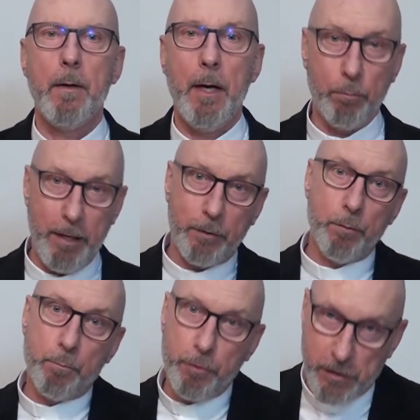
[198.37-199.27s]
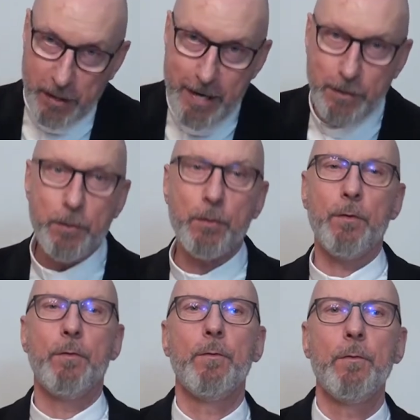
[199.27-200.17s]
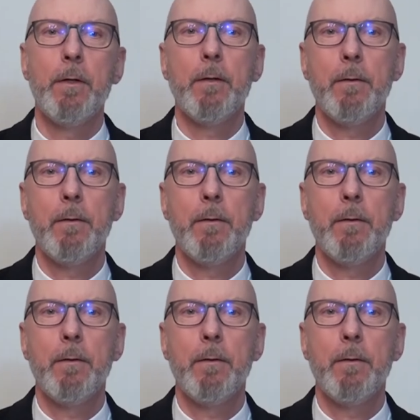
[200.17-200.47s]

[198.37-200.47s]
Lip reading: I would like to present to you,